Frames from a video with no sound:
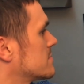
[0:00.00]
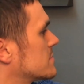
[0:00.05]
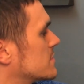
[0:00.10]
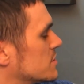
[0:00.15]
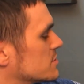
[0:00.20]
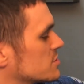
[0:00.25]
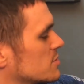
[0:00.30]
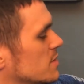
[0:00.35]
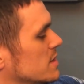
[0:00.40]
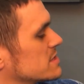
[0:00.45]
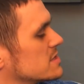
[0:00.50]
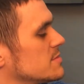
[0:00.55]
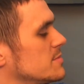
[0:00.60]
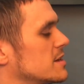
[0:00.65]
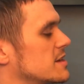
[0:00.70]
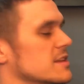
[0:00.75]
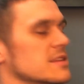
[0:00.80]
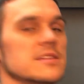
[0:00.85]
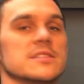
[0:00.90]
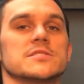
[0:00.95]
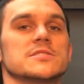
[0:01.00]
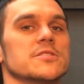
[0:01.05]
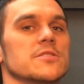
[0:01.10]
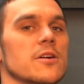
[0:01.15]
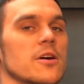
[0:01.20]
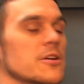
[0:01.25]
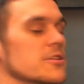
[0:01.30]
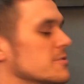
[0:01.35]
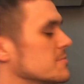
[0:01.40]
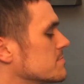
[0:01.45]
Those are ways to make it easier or
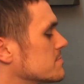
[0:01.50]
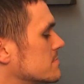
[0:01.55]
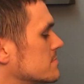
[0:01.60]
harder.